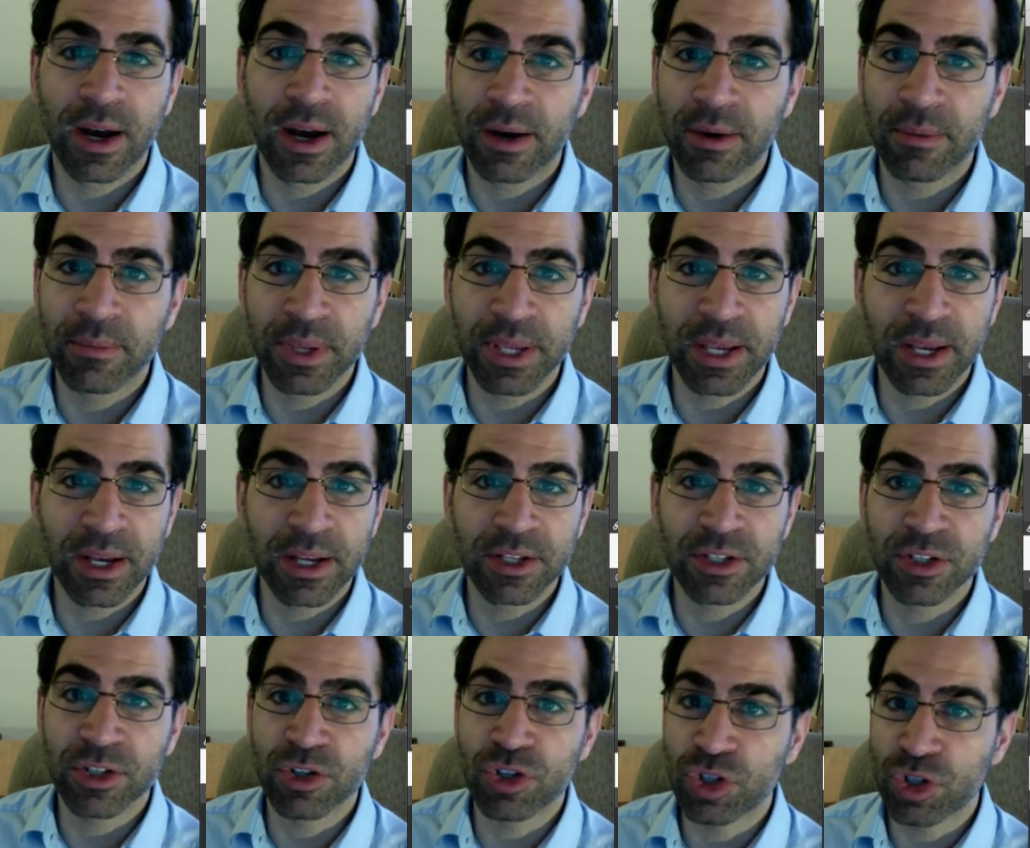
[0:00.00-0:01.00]

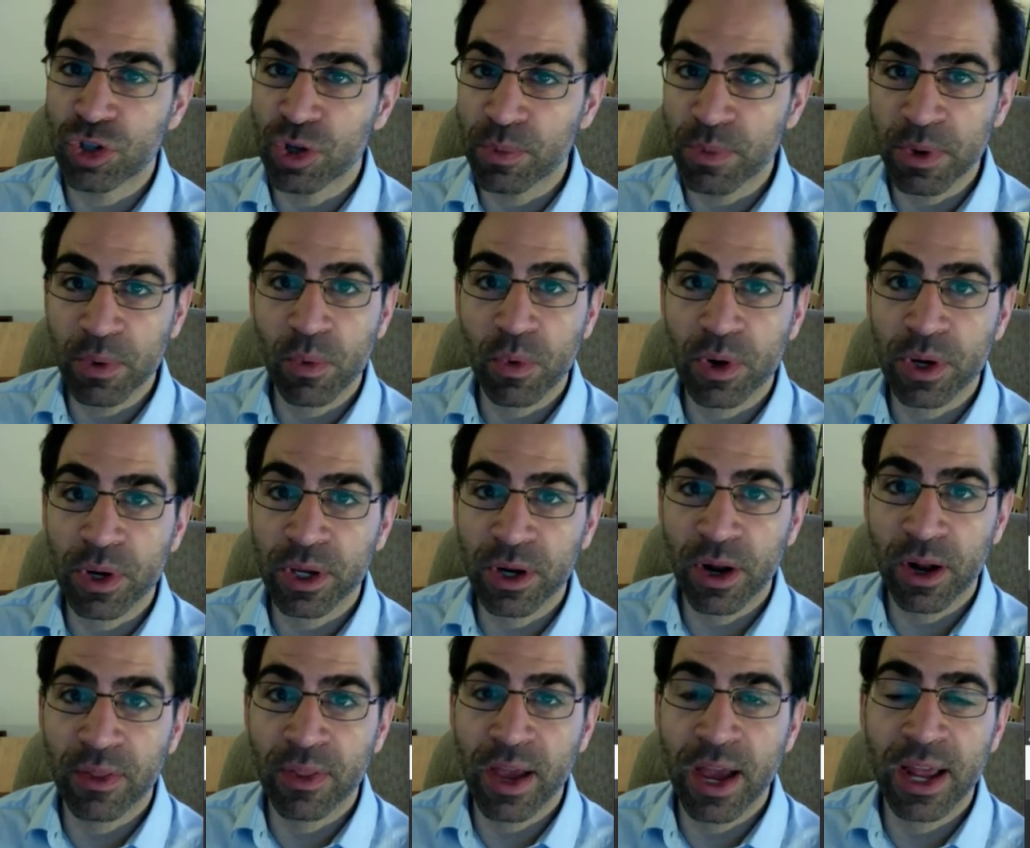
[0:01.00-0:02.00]
Because you should be working
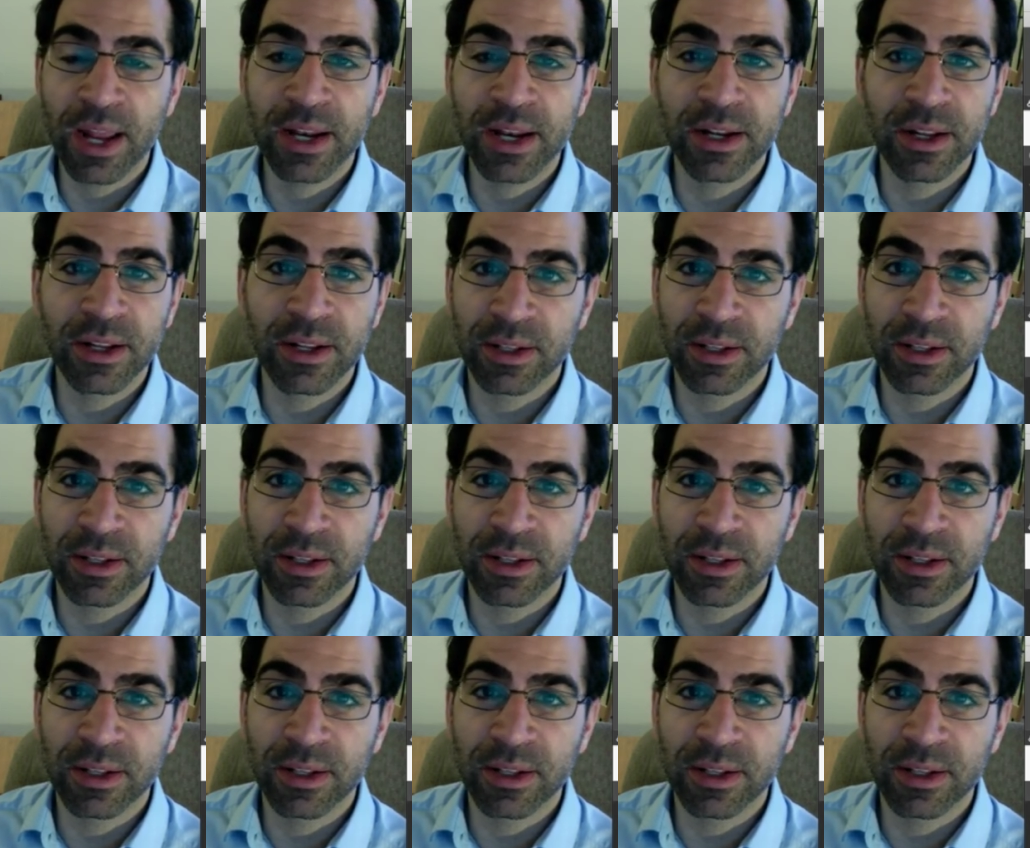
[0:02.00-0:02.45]
on that.